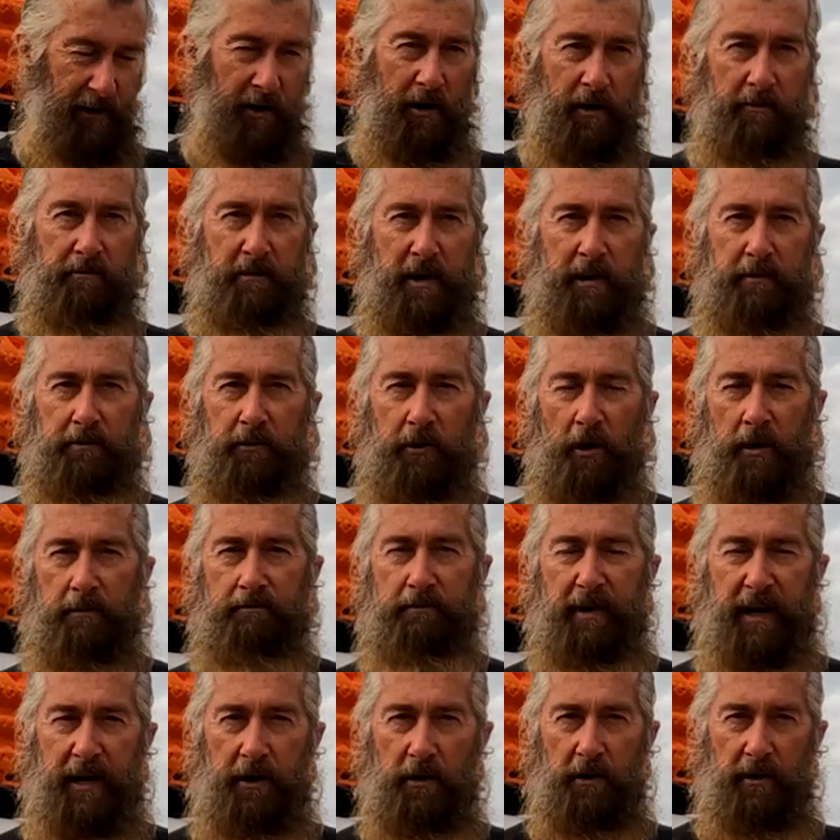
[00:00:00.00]
I'm
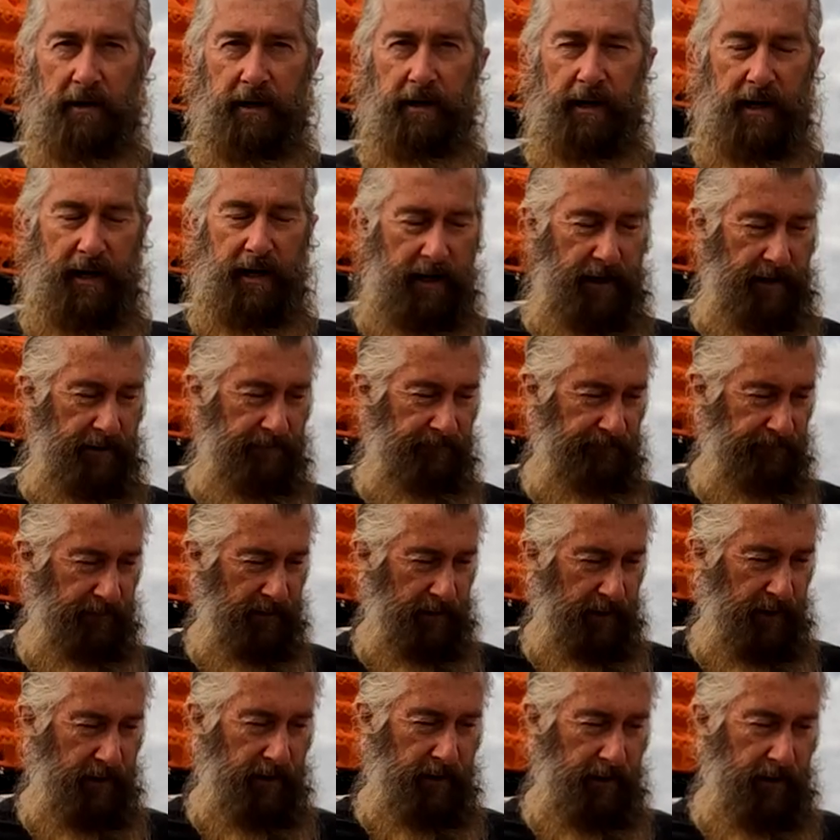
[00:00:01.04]
not big on
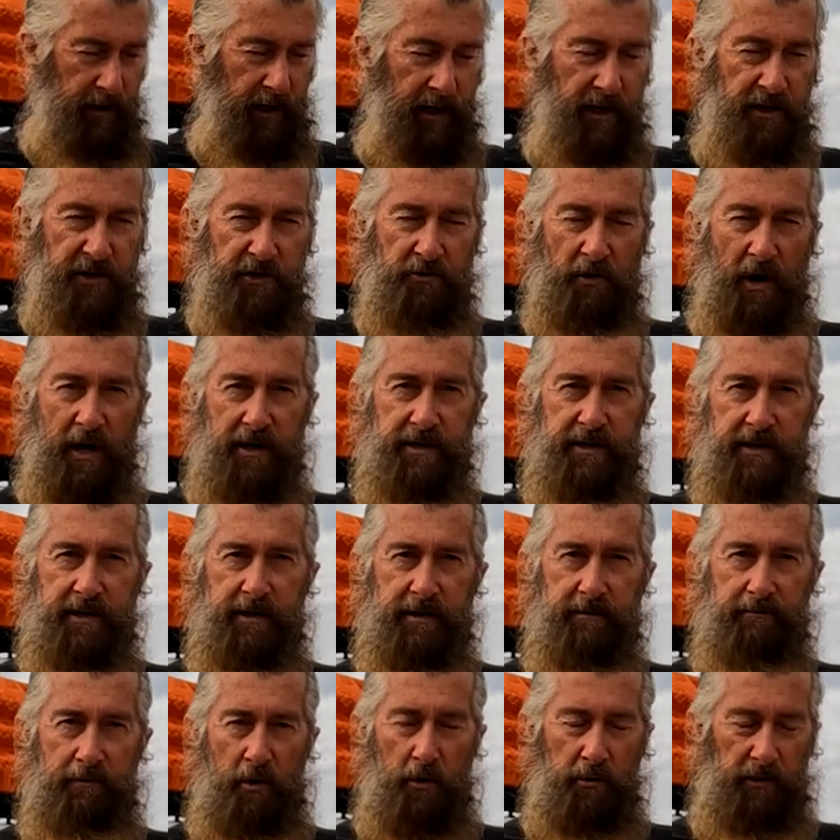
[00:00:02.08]

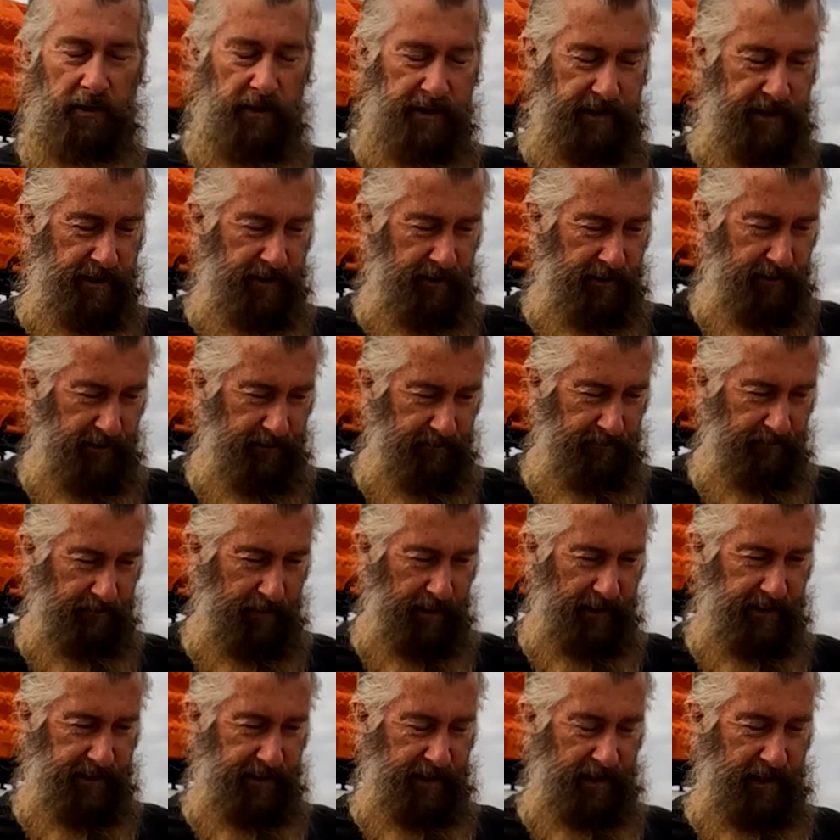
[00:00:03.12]
instruction booklets,
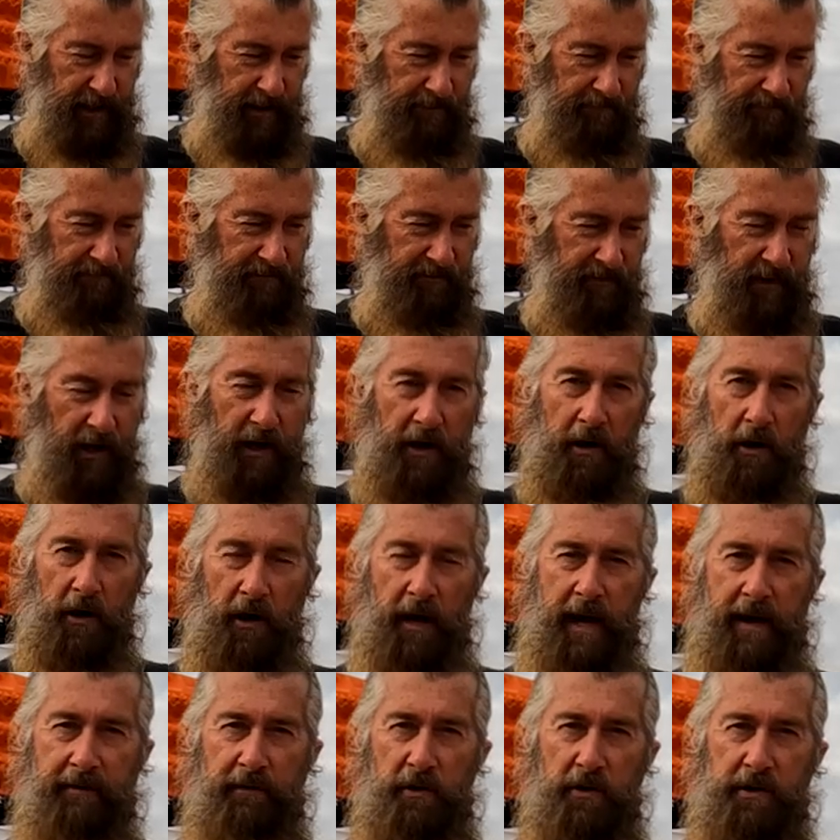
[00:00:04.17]
but I
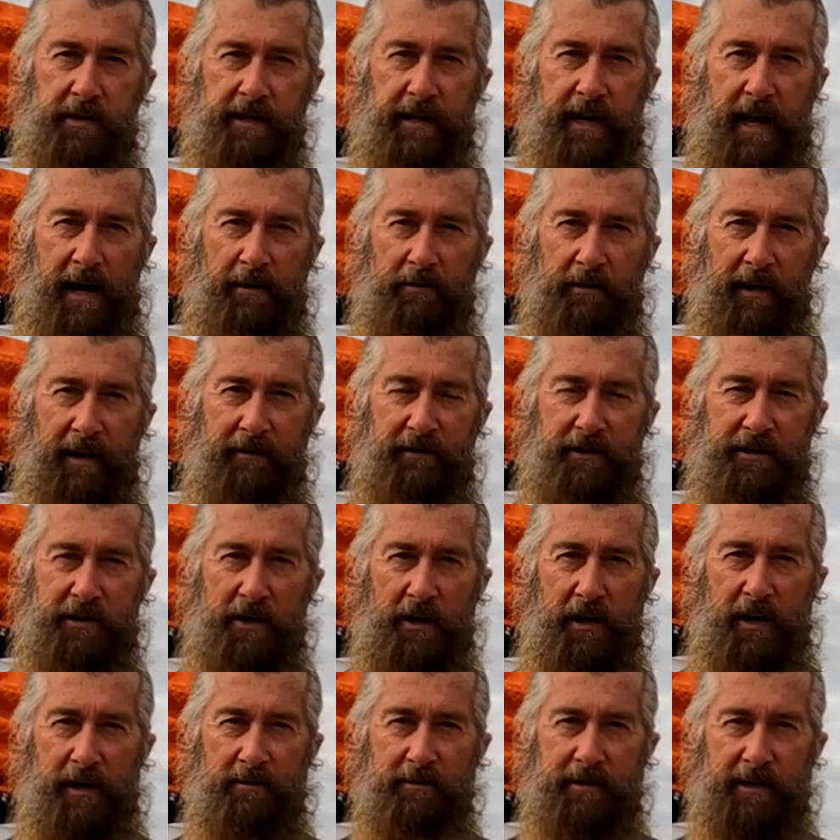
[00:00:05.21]
have used it a couple of other
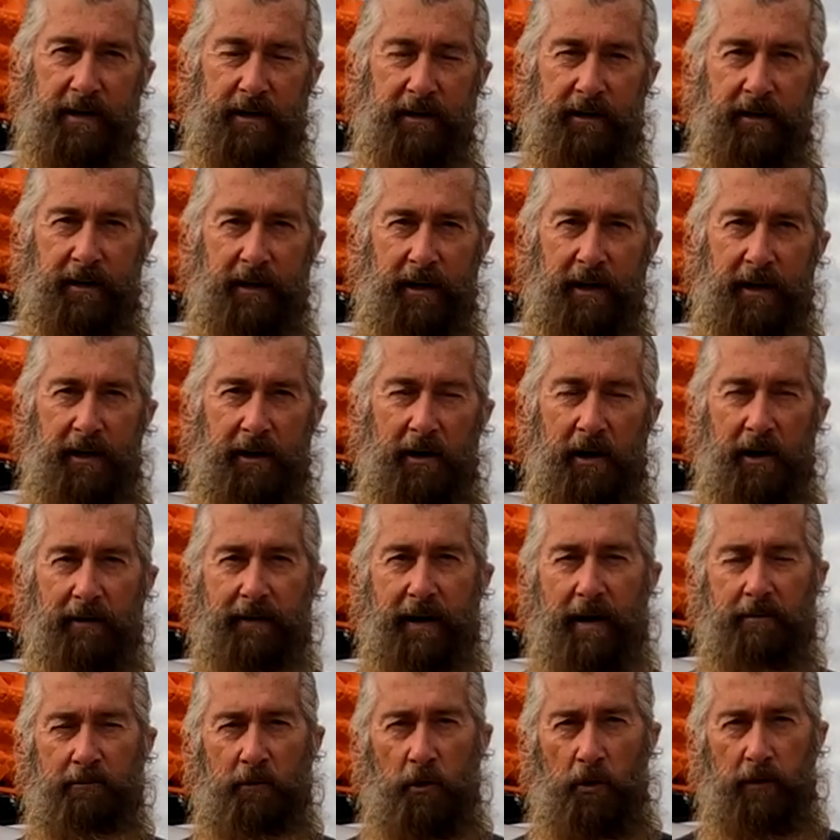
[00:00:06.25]
times, and
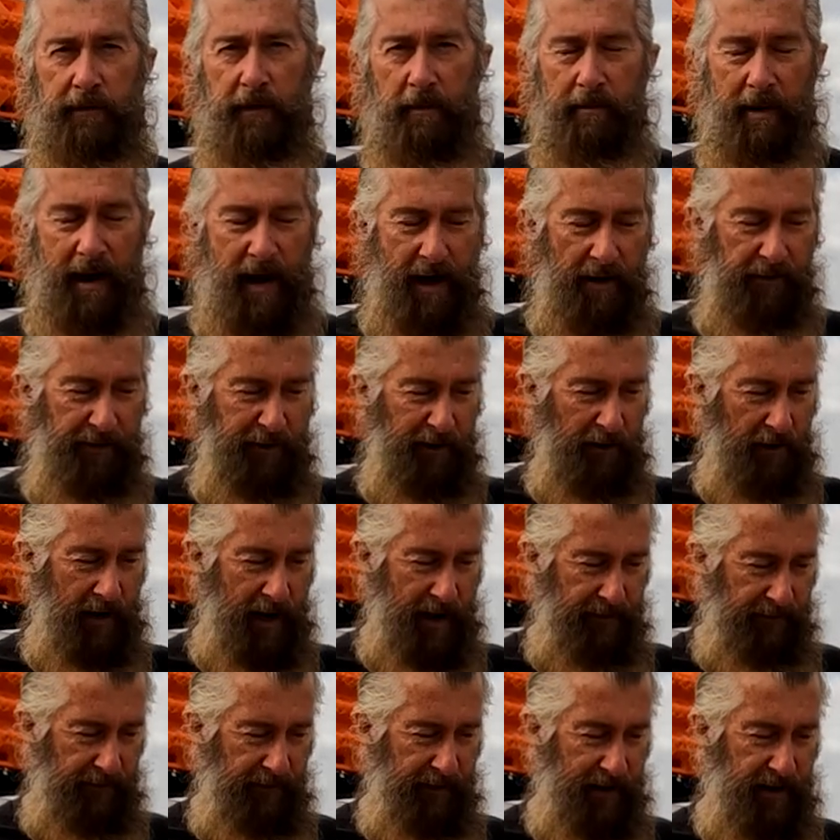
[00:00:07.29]
I've had more of a bath than I
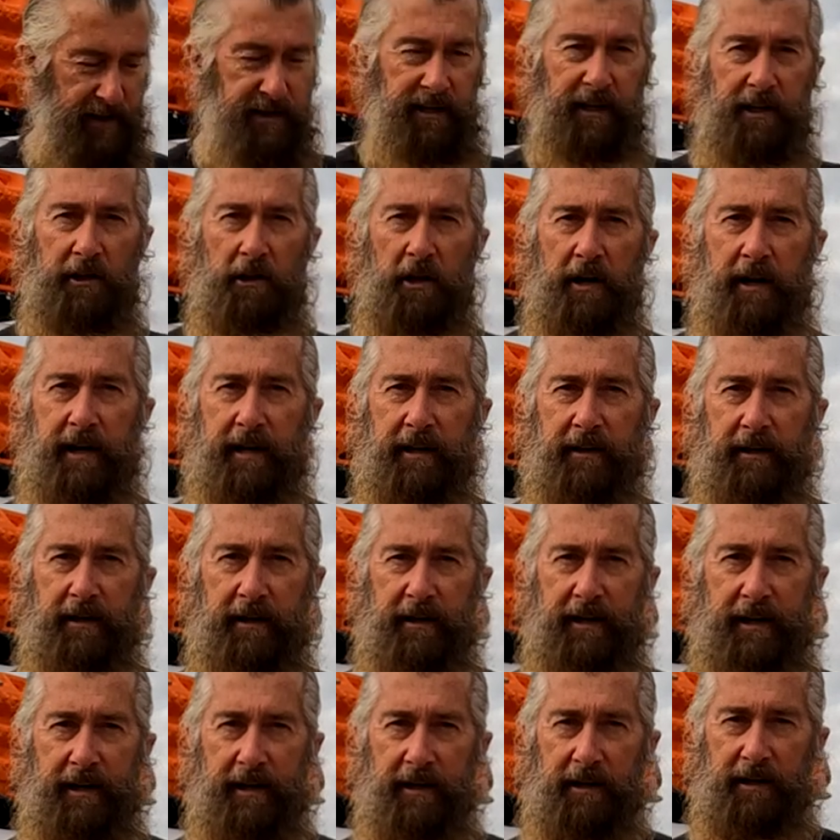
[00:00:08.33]
have of actually cleaning
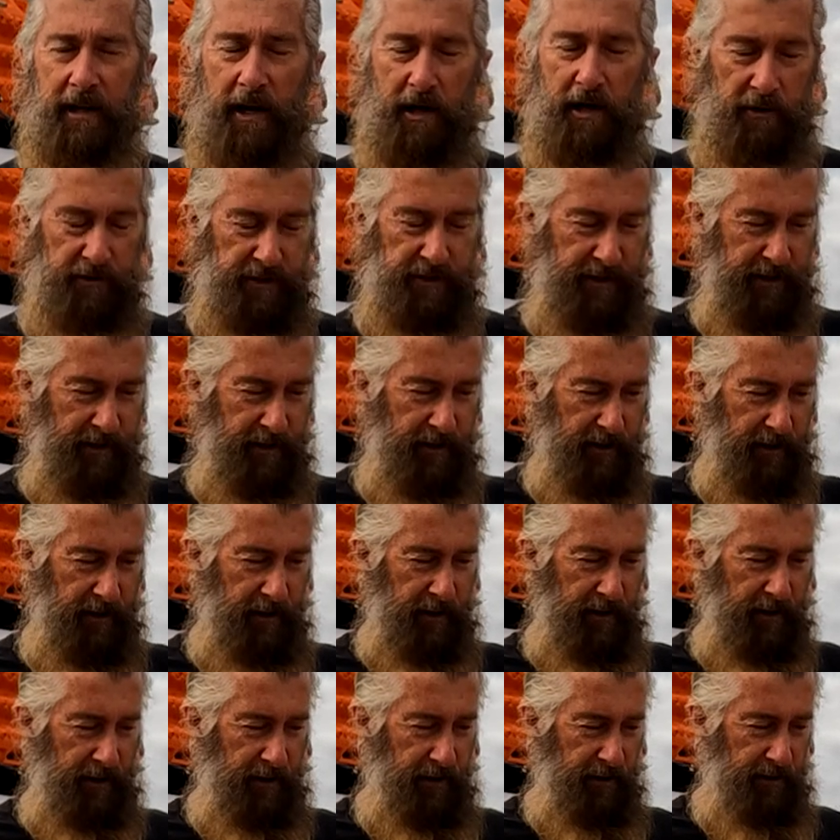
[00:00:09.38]
the clothes.
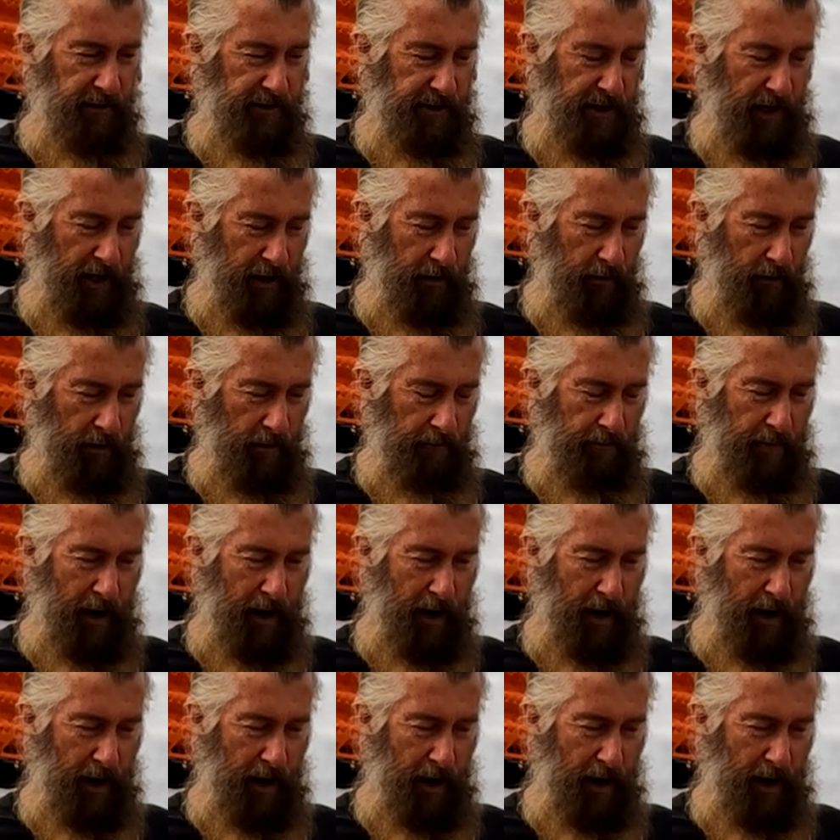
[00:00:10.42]
So.